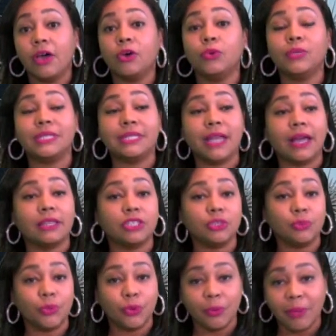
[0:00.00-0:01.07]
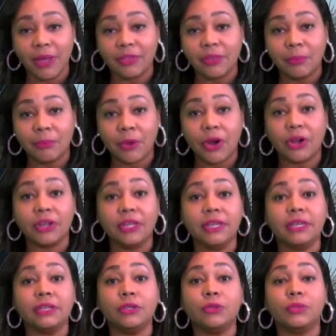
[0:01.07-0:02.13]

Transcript: who is knowledgeable about the market,